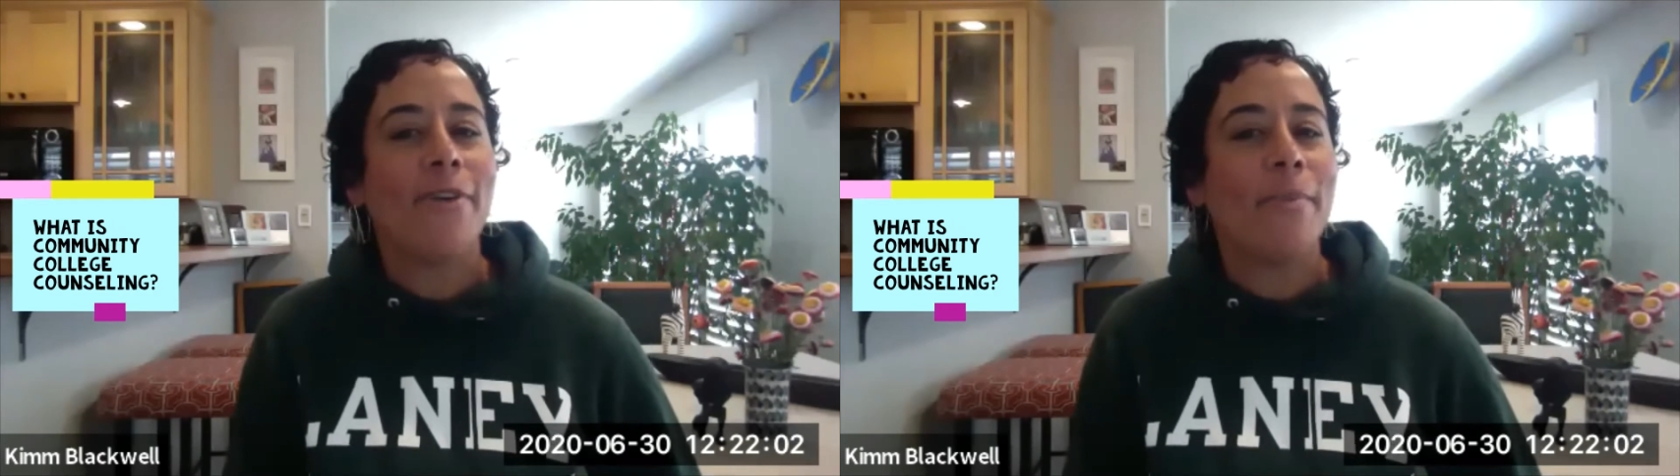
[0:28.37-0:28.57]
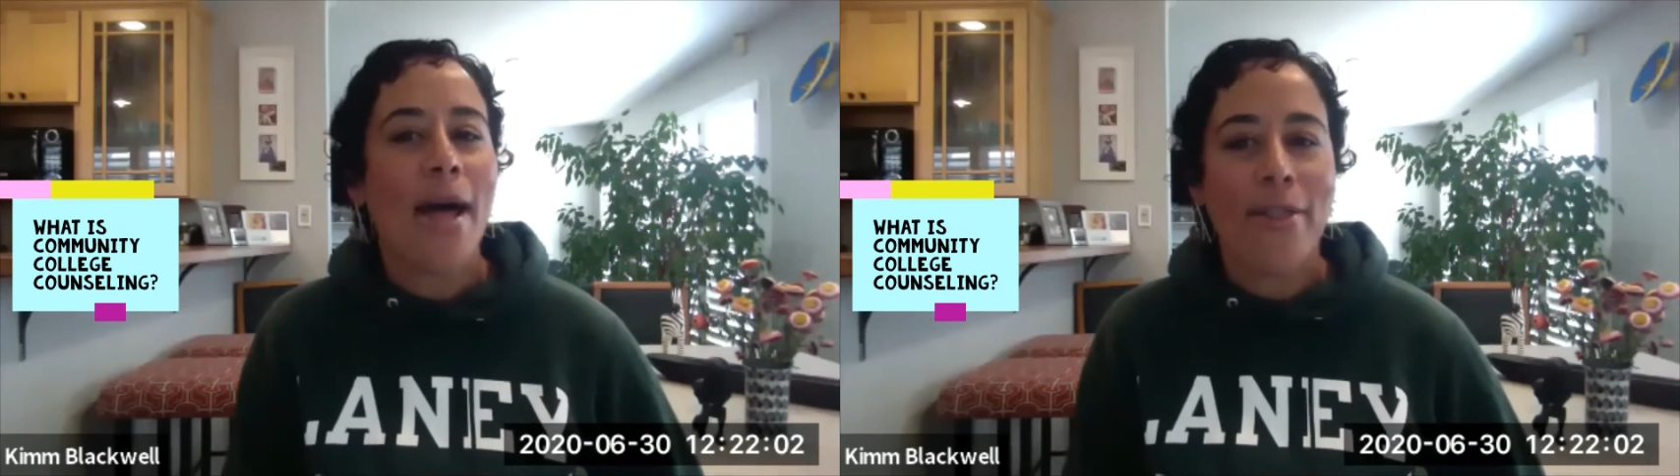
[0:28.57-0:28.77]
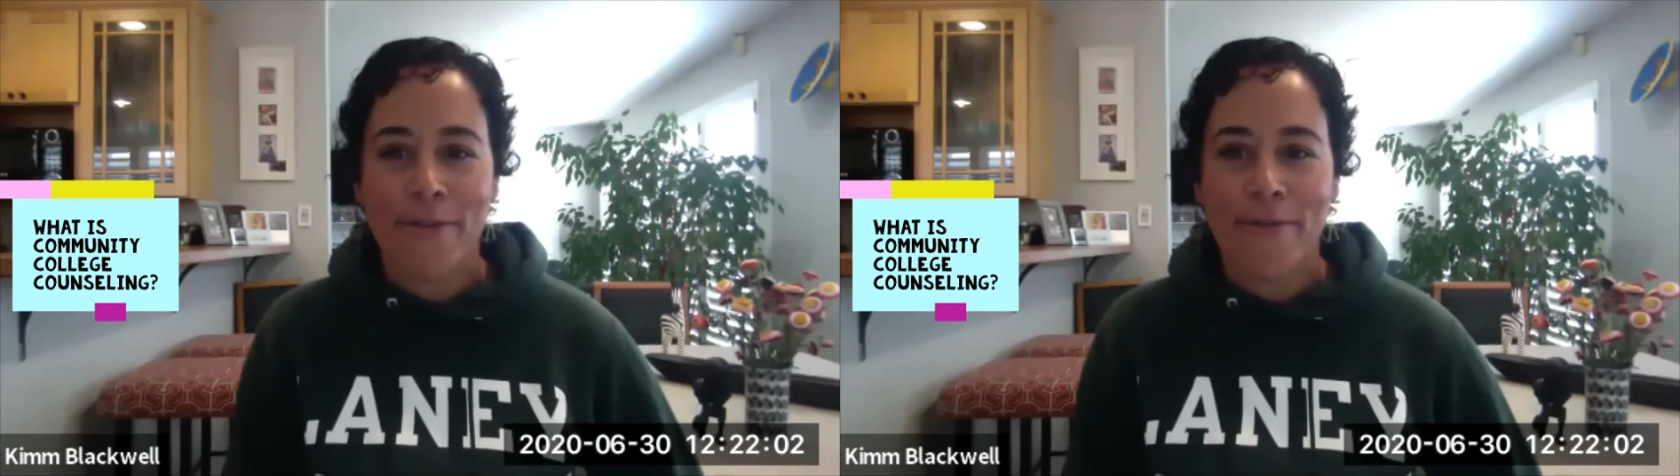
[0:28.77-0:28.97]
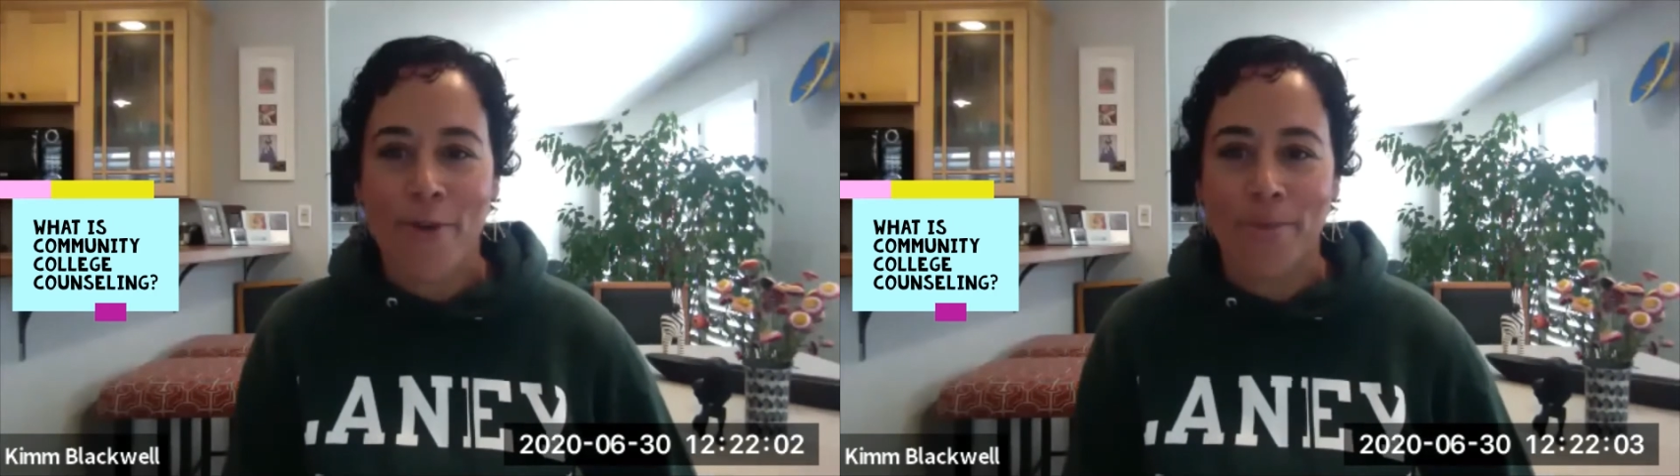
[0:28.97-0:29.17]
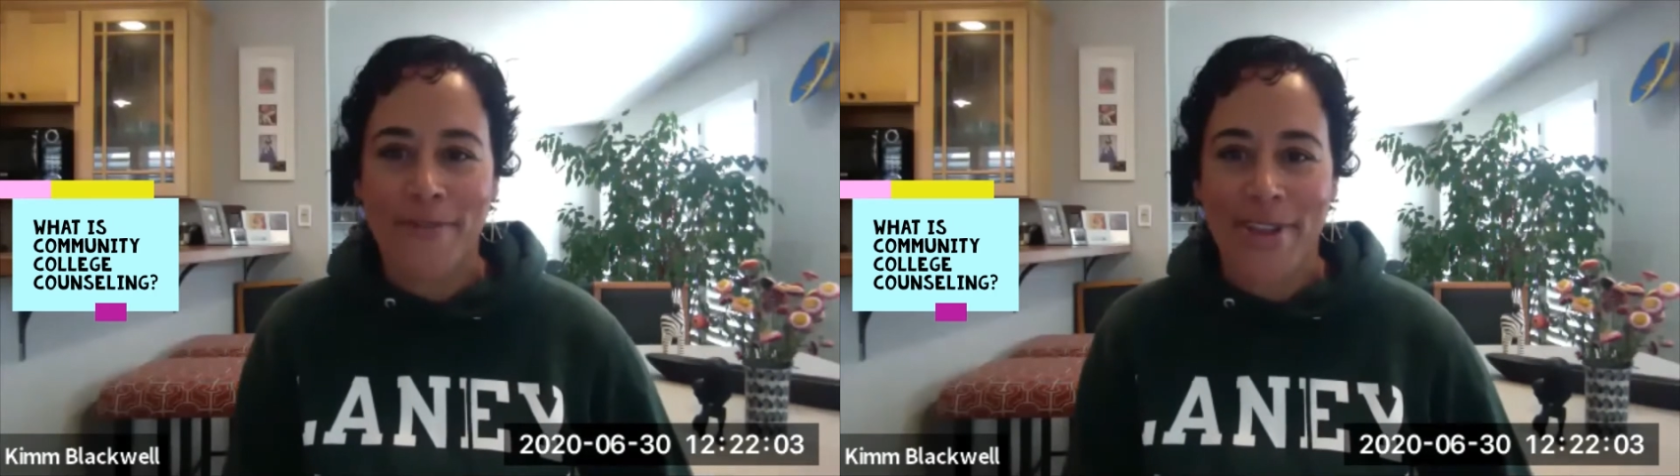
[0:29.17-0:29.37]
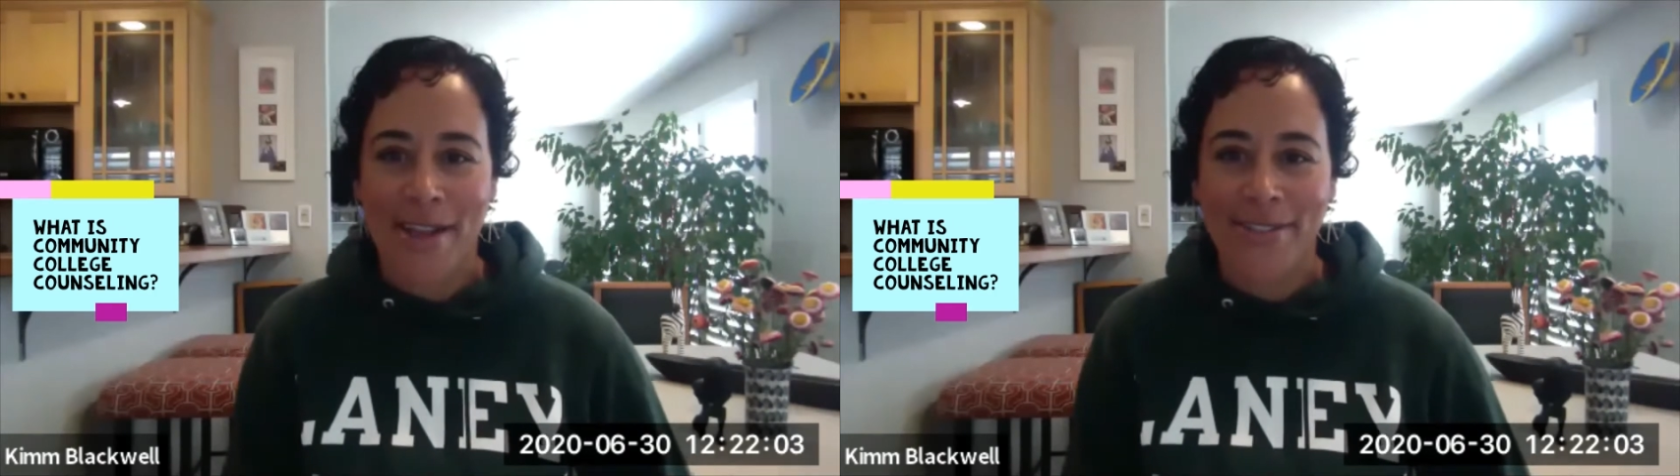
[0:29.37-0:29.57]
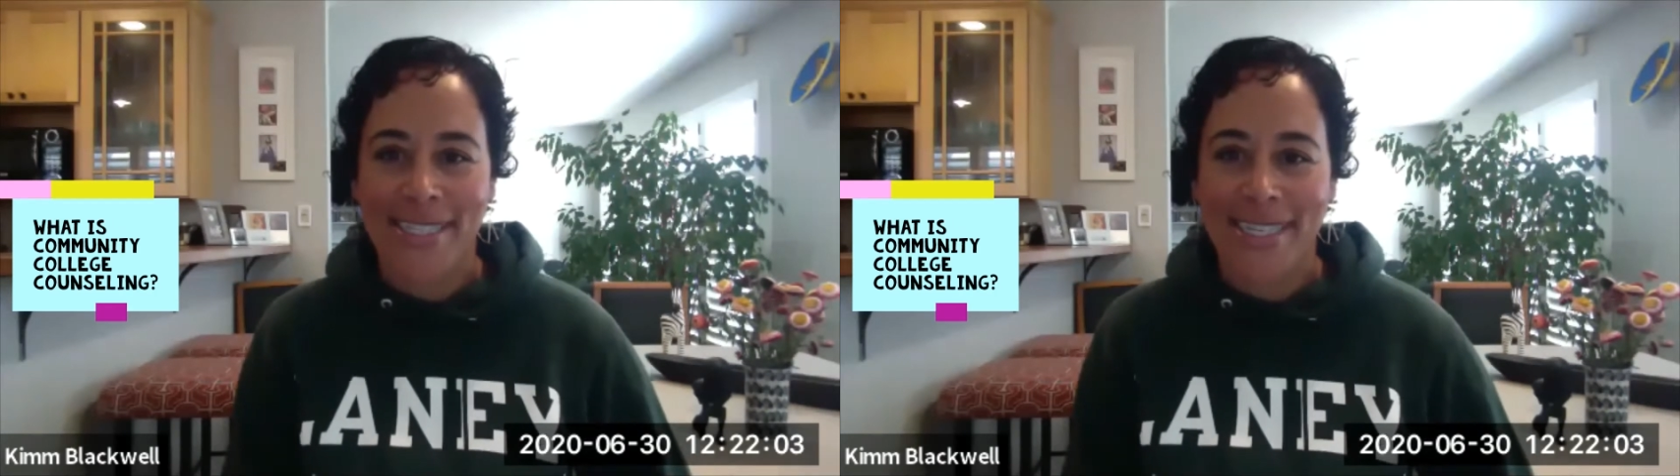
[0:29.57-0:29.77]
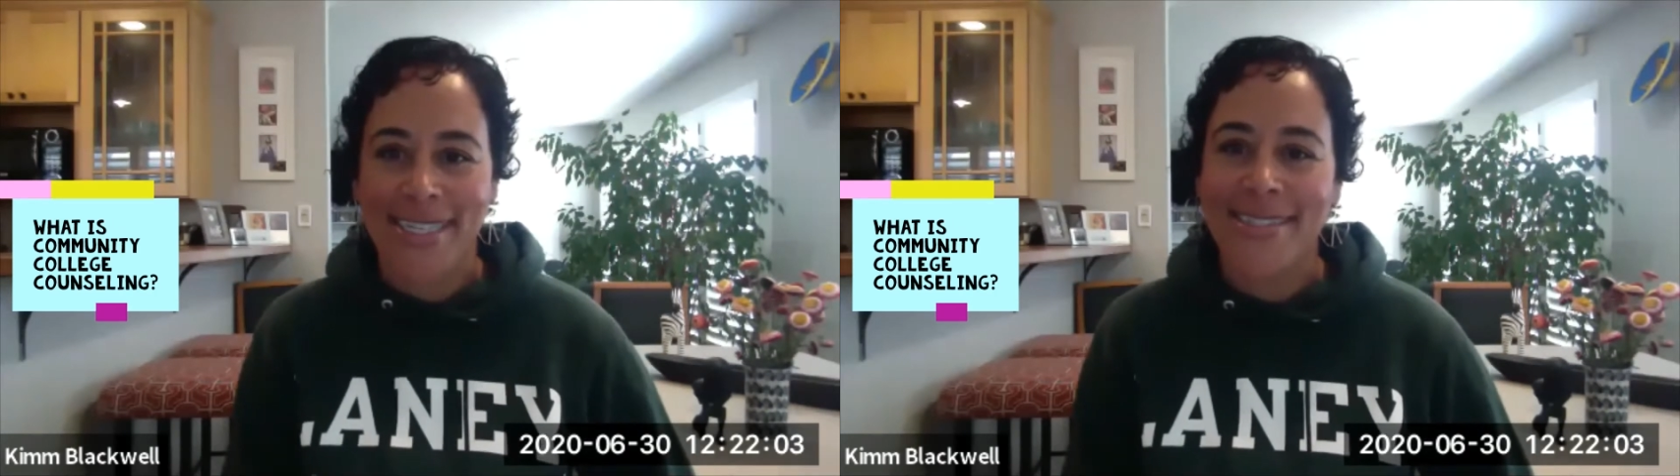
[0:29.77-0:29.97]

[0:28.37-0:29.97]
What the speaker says: from other forms of counseling?